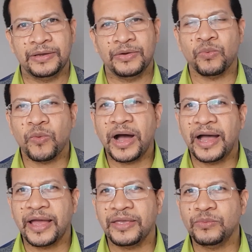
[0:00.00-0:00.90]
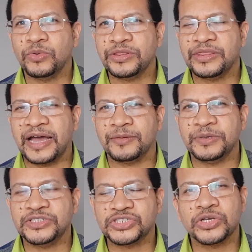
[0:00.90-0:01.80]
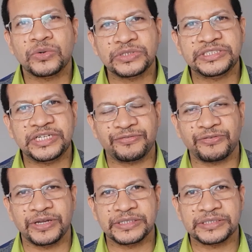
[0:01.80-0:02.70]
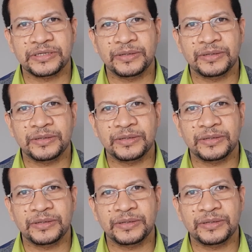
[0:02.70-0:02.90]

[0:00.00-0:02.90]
Why would that be so different